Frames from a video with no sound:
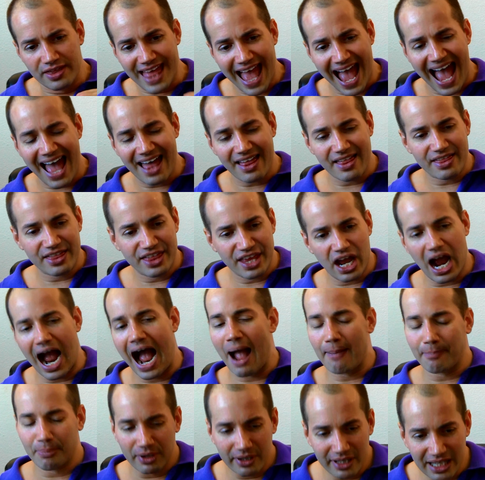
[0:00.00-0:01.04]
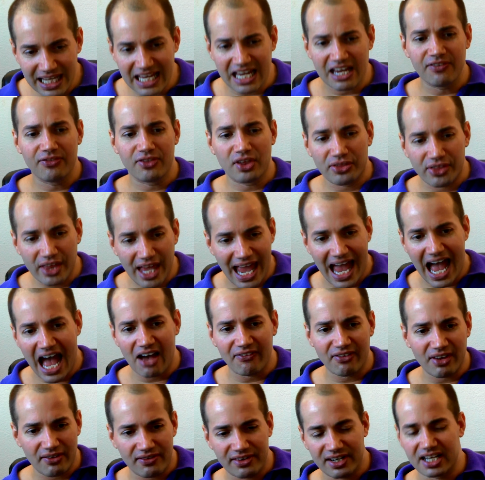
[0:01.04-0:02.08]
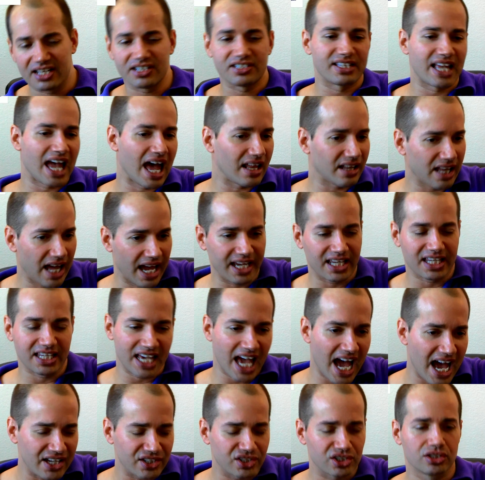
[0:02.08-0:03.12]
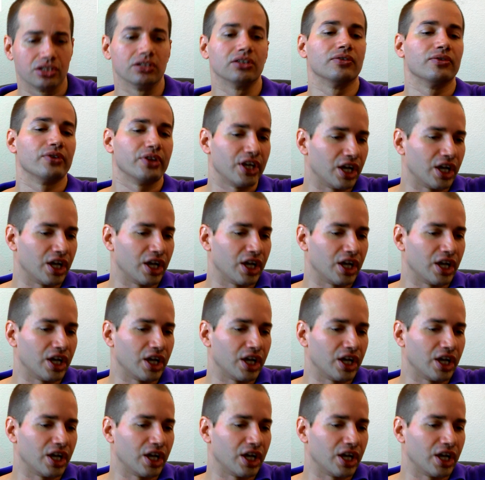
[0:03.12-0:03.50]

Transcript: I believe that they have evidence that, like, yes,